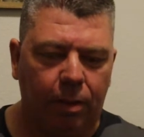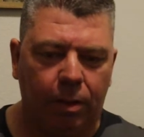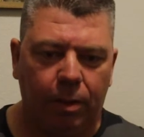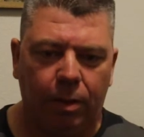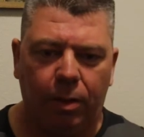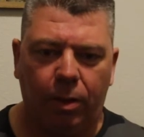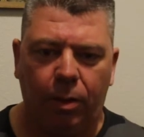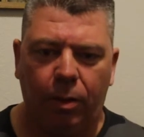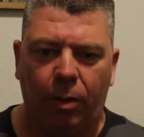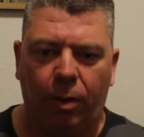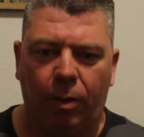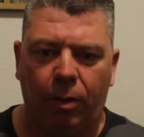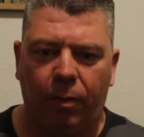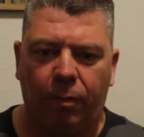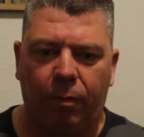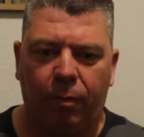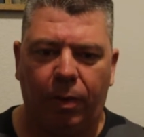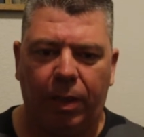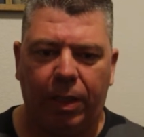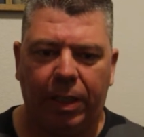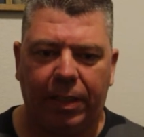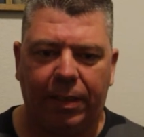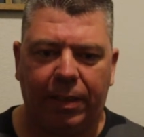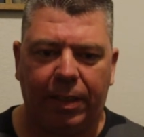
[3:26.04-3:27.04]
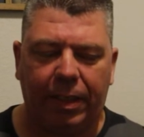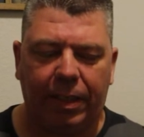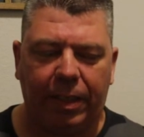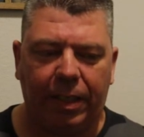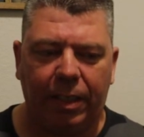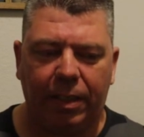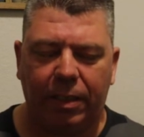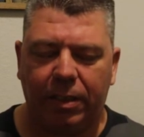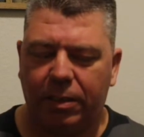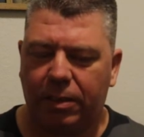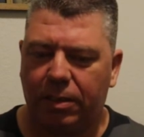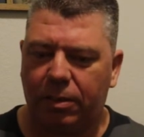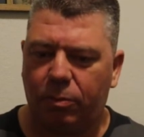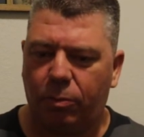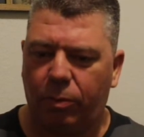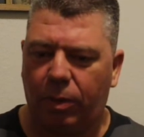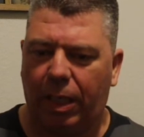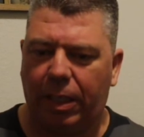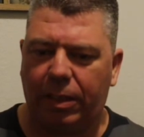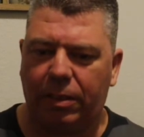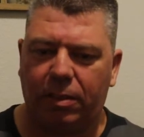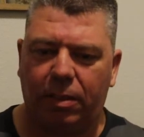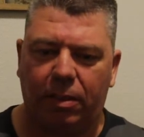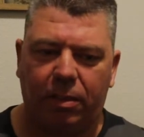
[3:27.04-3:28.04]
the funny thing is when
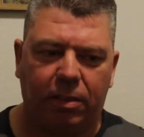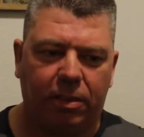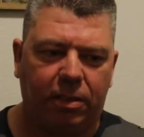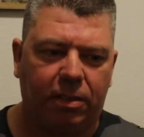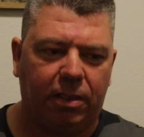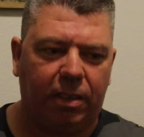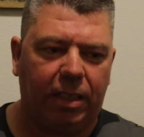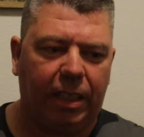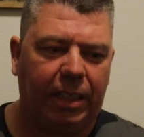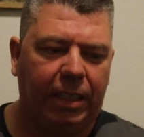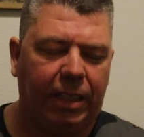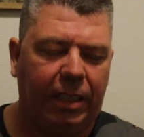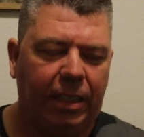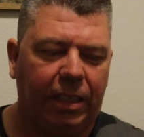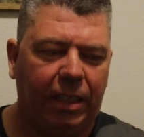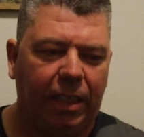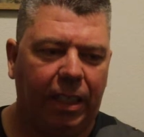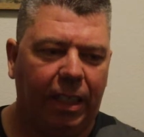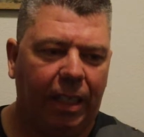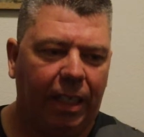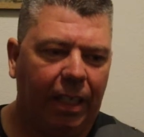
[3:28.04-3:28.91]
I saw this lady